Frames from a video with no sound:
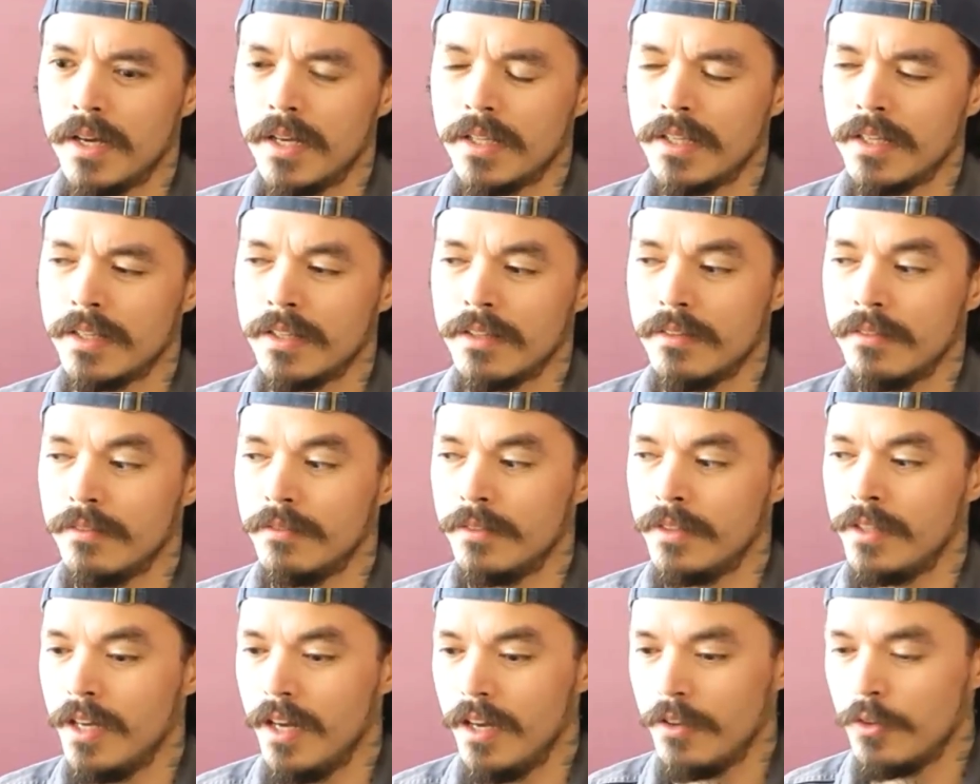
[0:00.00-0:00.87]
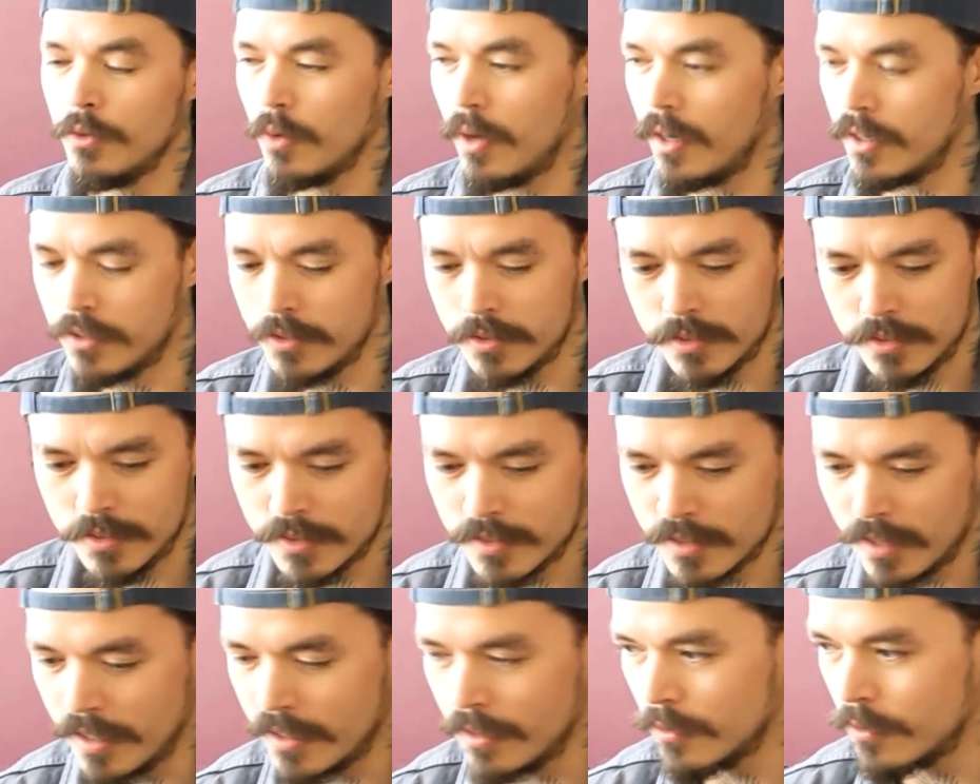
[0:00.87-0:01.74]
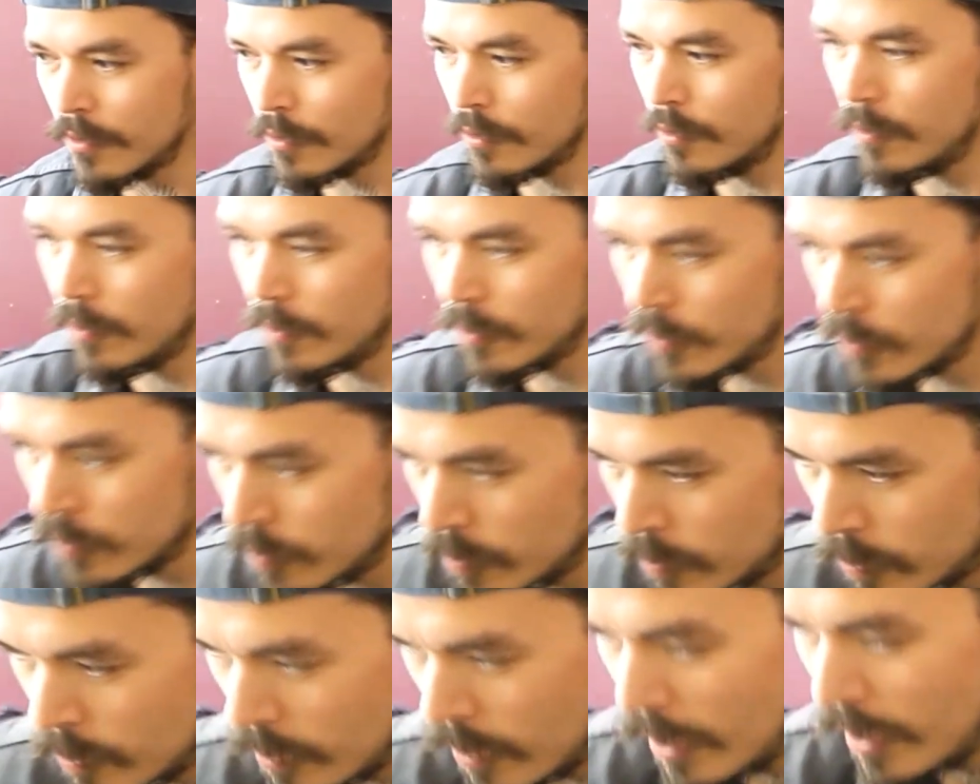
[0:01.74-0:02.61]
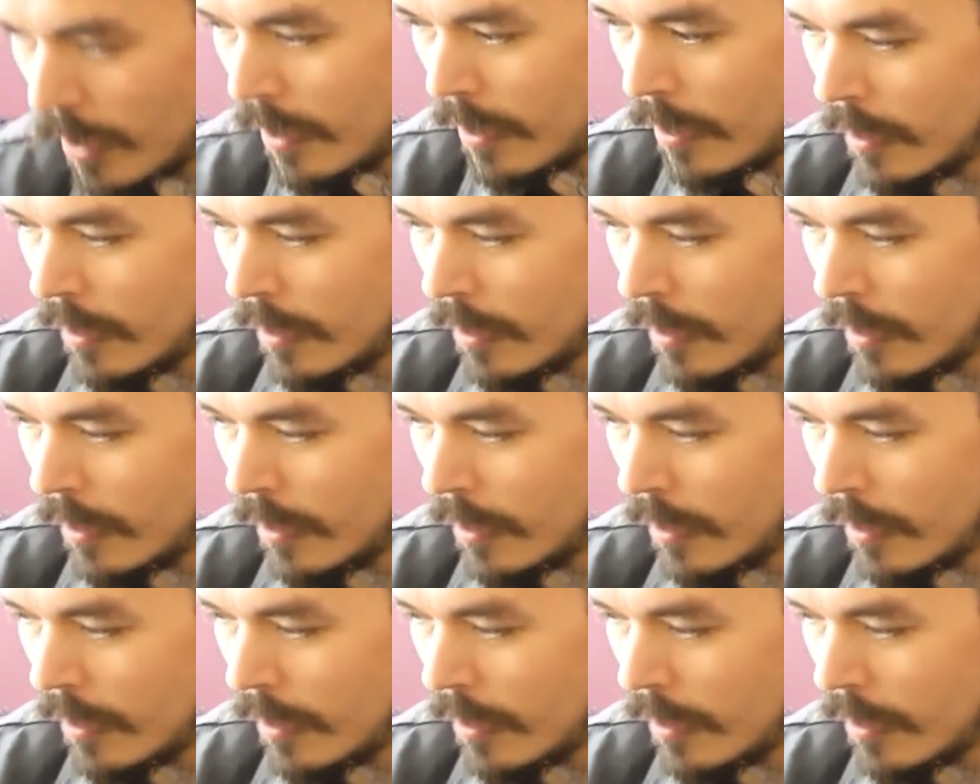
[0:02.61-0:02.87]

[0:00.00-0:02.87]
And then, yeah, I just decided to